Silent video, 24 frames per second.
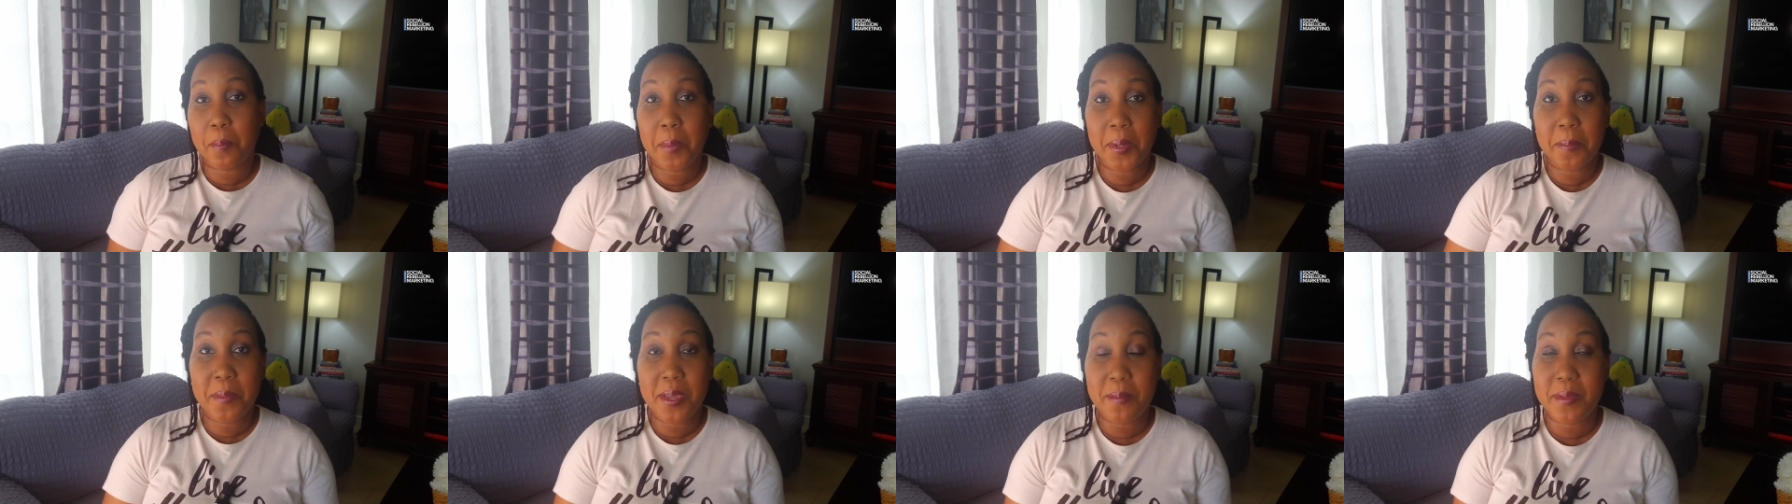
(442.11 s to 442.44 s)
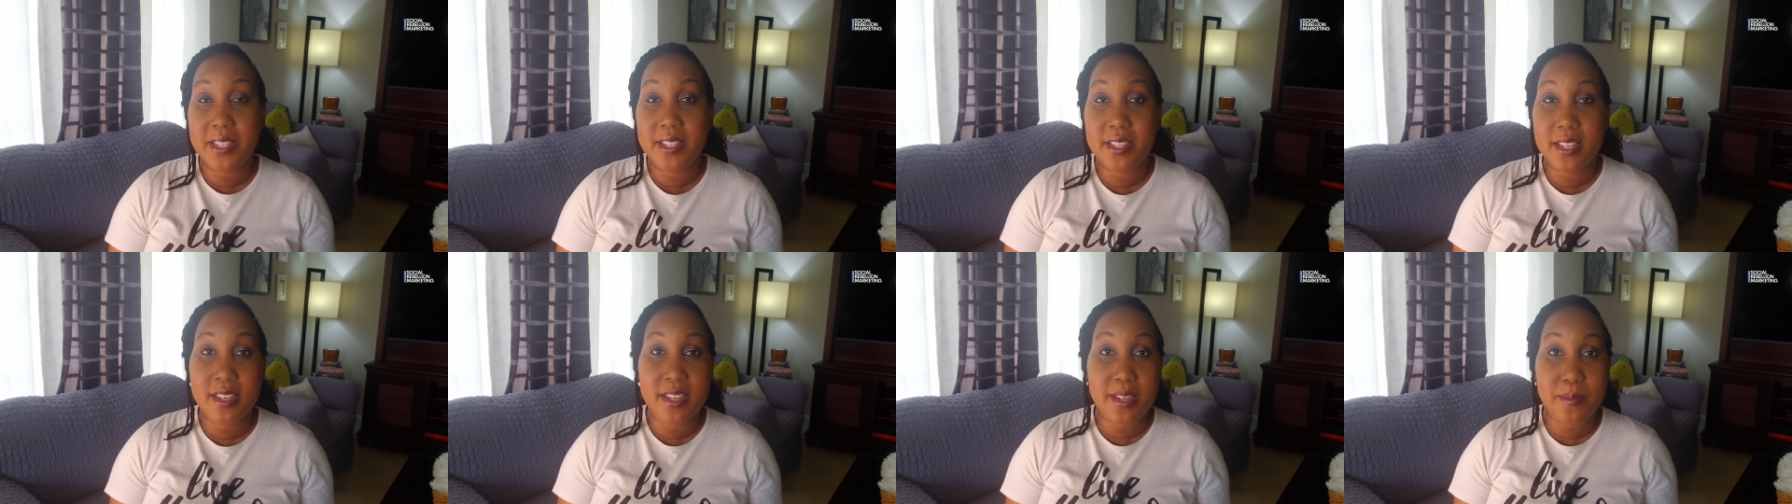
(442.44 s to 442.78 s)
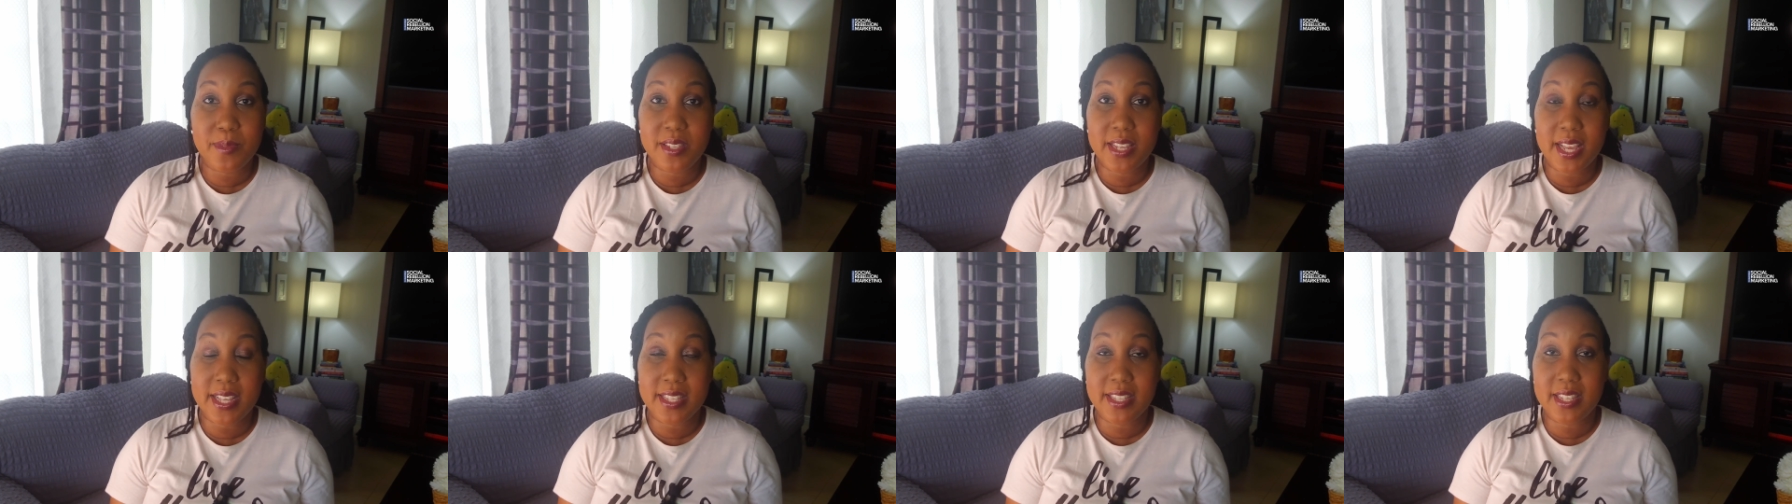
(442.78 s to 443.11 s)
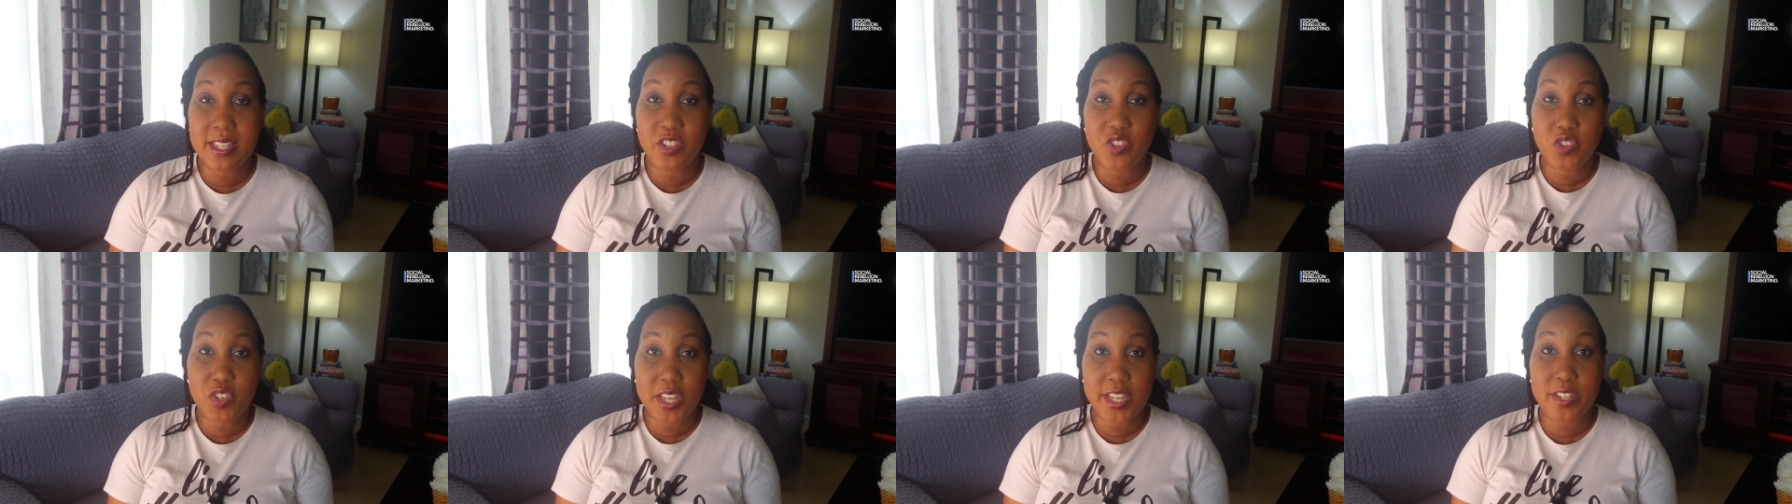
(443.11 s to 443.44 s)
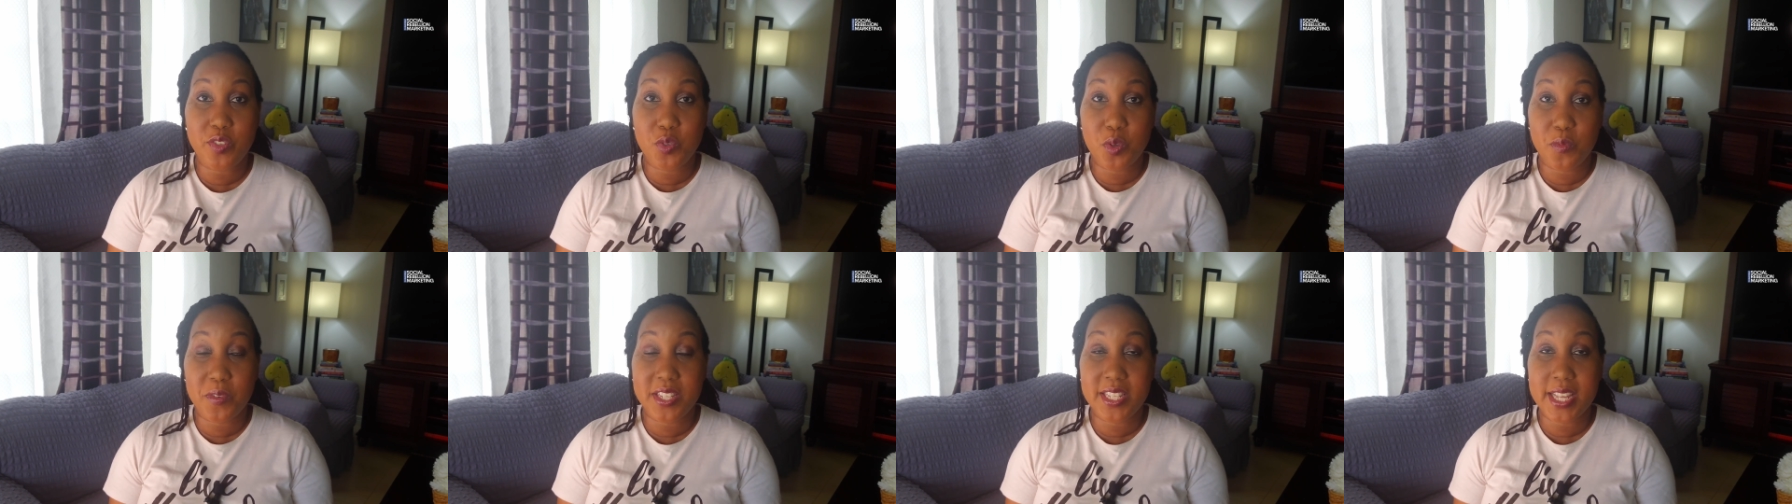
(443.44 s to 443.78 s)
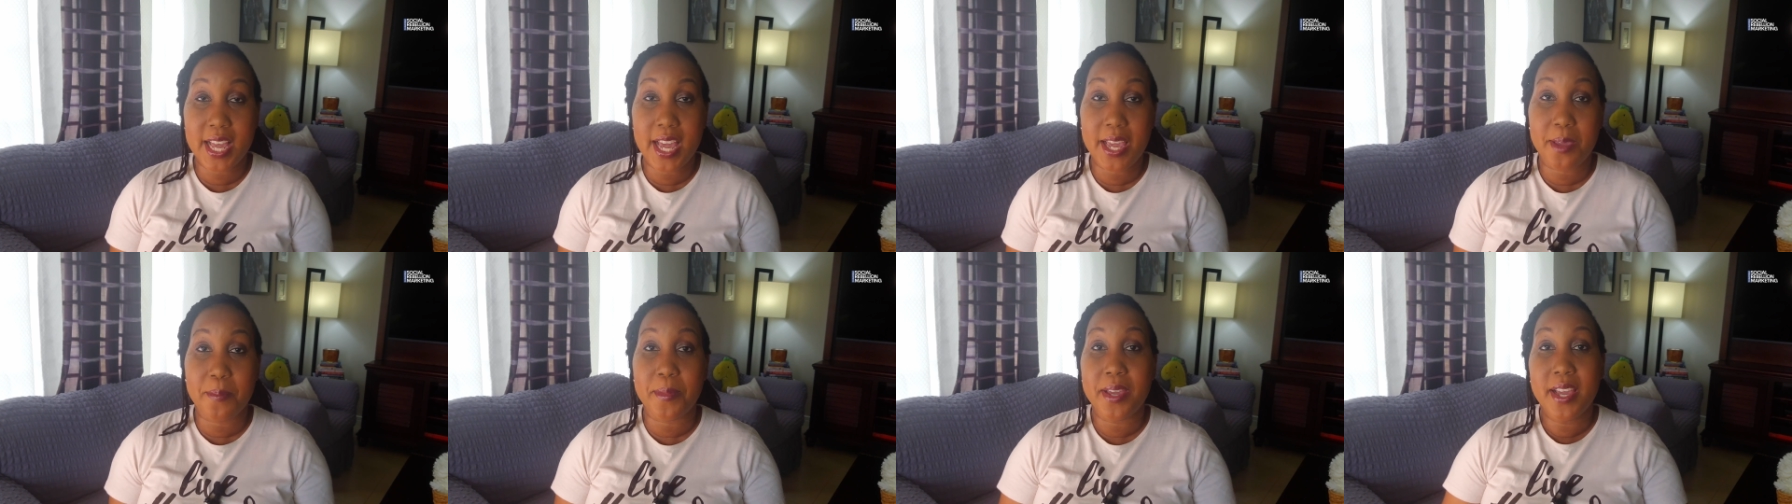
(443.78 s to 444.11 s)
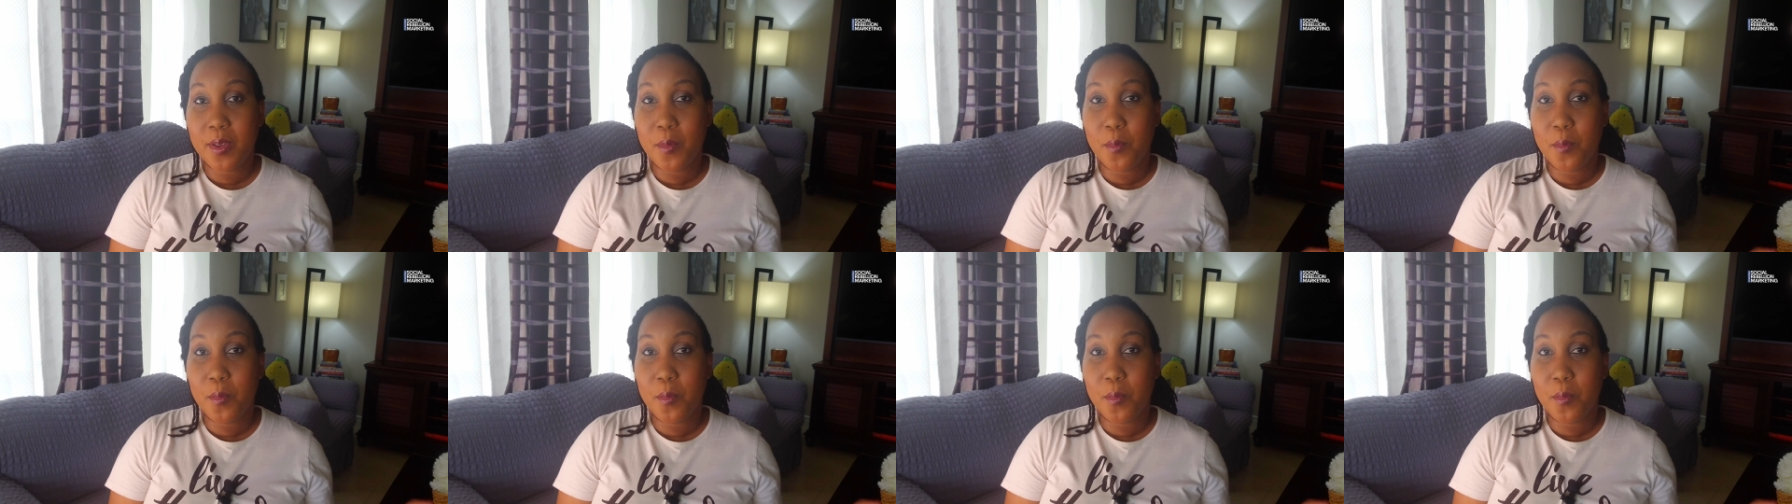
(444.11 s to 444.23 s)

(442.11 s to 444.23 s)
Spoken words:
but maybe circumstances change over time.